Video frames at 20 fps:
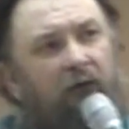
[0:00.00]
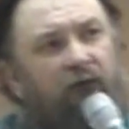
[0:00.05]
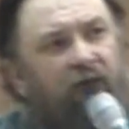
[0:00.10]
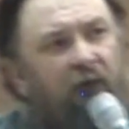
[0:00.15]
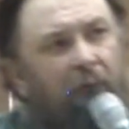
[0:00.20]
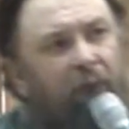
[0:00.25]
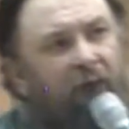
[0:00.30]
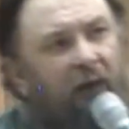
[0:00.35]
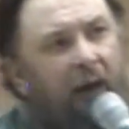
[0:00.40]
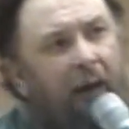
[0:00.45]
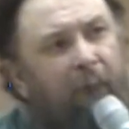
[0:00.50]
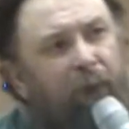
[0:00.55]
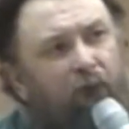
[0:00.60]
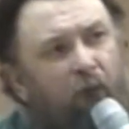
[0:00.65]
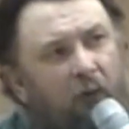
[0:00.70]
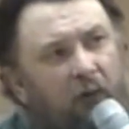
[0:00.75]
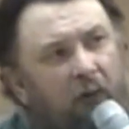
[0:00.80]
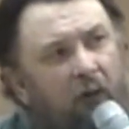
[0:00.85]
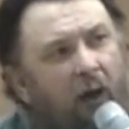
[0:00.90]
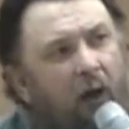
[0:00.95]
And sometimes
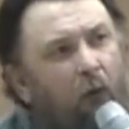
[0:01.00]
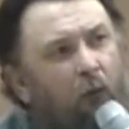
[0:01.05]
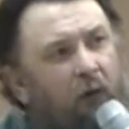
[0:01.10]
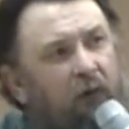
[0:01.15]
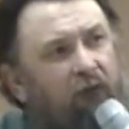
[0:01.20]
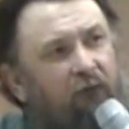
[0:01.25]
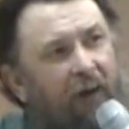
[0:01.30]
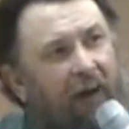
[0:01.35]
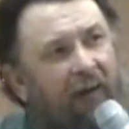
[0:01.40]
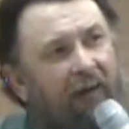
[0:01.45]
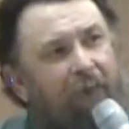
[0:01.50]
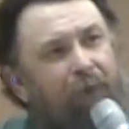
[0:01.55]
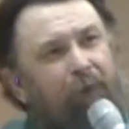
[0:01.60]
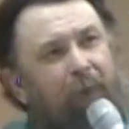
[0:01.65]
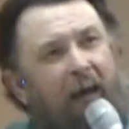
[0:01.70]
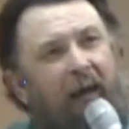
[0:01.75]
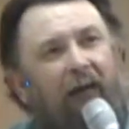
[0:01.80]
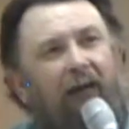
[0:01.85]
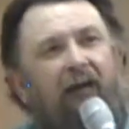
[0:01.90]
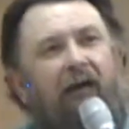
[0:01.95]
we try to
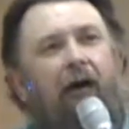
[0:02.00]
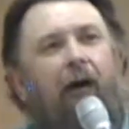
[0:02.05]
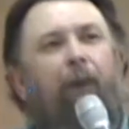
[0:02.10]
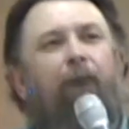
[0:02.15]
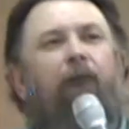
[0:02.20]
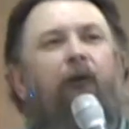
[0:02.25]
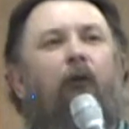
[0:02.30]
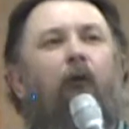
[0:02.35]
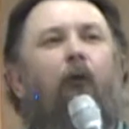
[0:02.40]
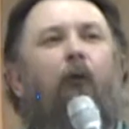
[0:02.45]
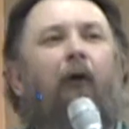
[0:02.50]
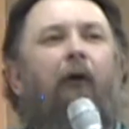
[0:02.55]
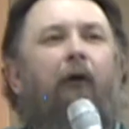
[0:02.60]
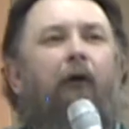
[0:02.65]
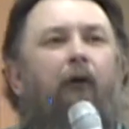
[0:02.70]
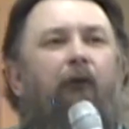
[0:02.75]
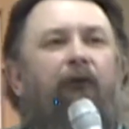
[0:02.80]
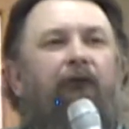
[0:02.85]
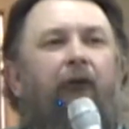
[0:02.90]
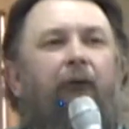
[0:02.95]
belly up to the world.